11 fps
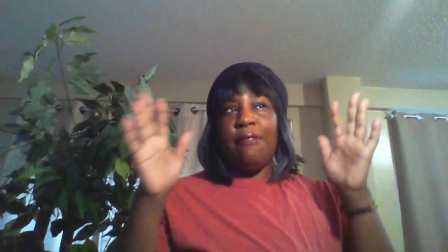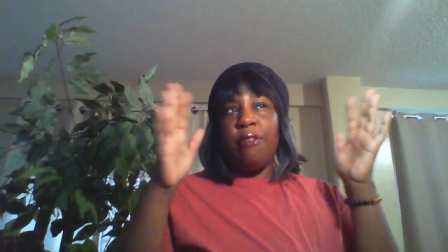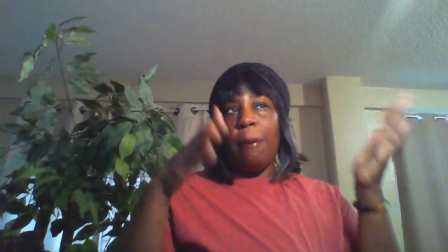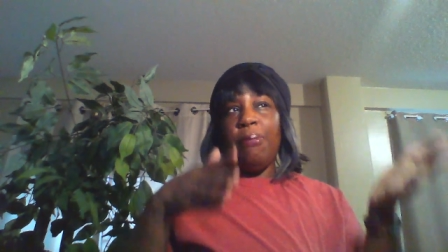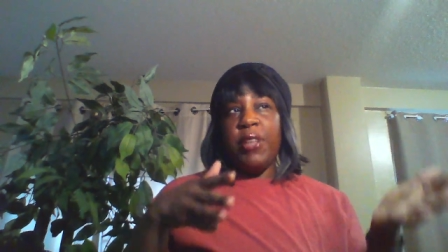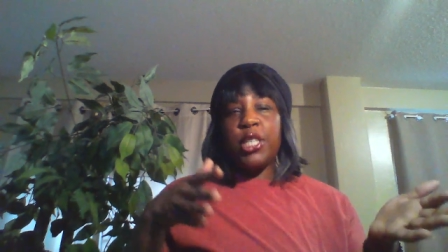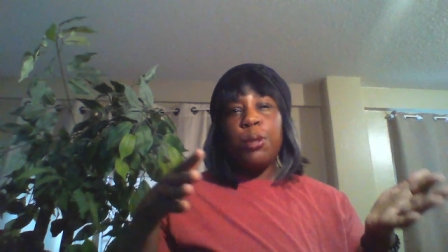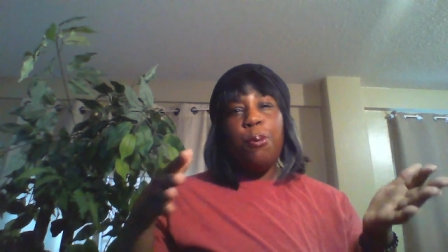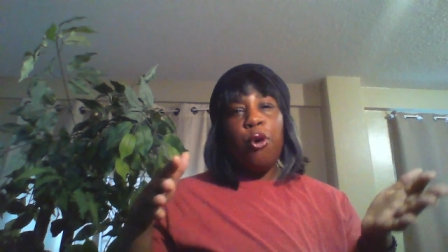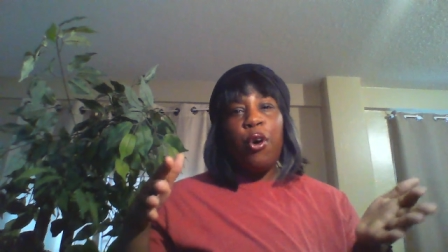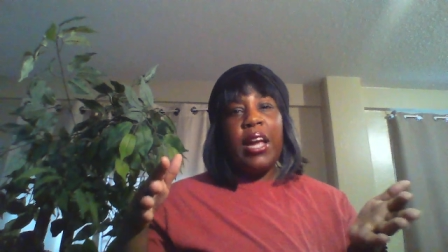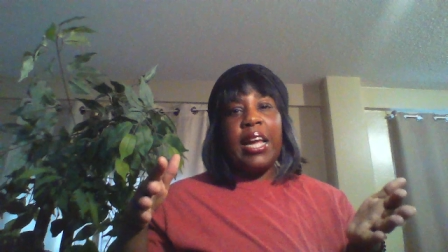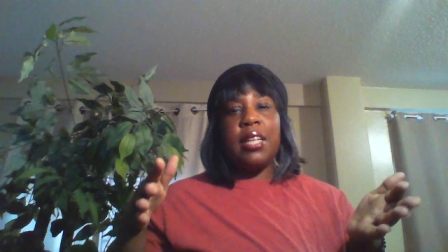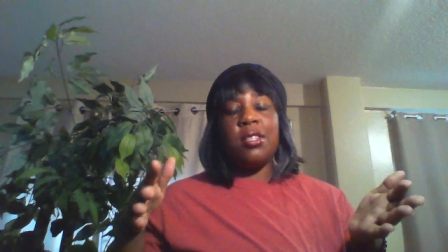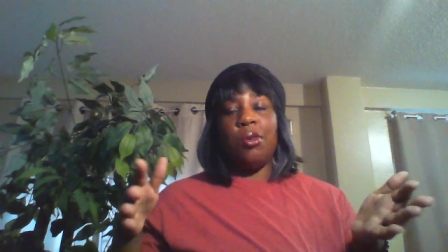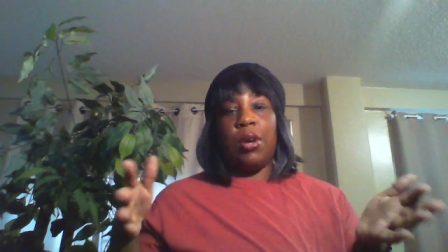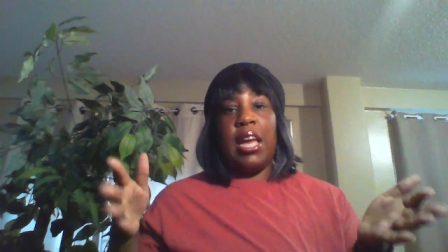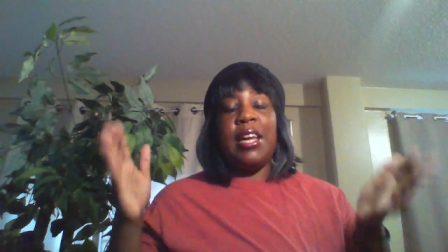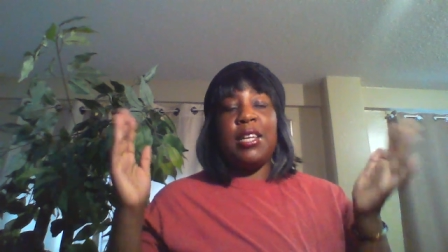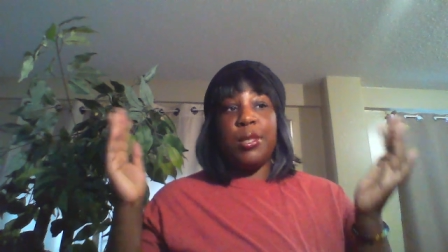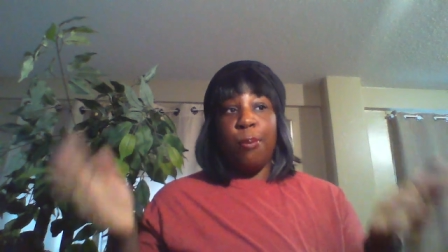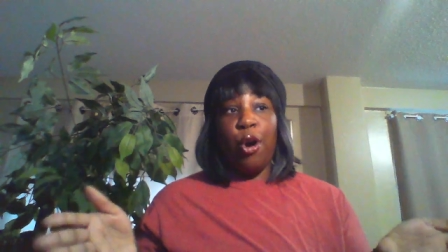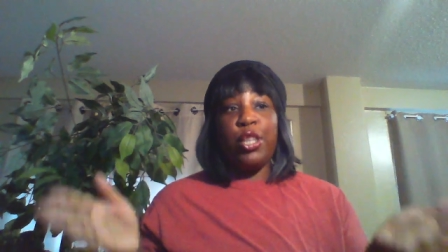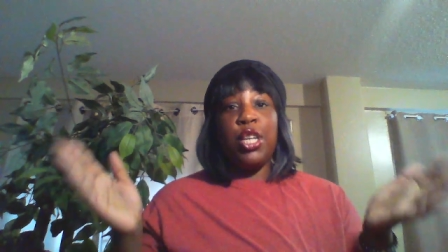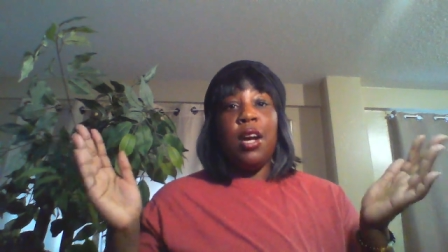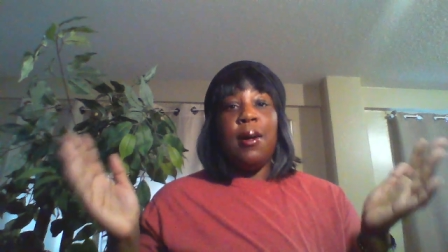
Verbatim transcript: From this point, okay, it's March